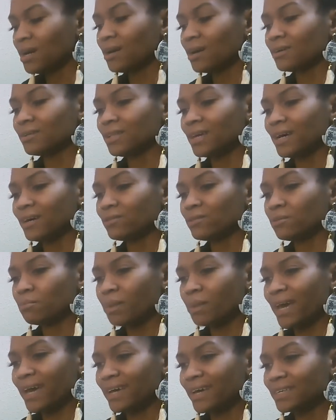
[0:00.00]
allow the
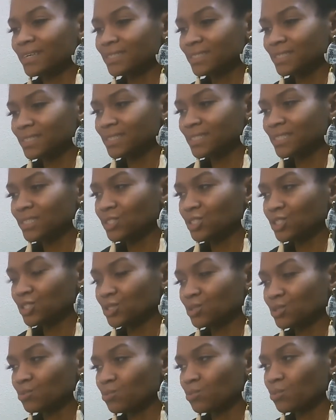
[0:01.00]
past to teach
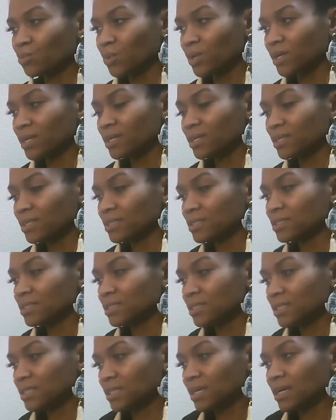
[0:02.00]
us what it
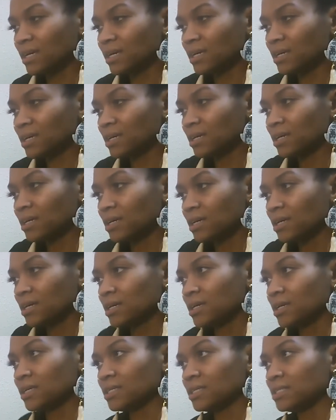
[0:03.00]
is that
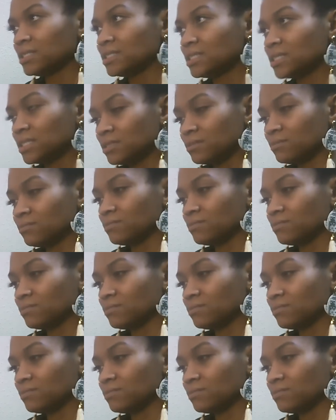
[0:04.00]
is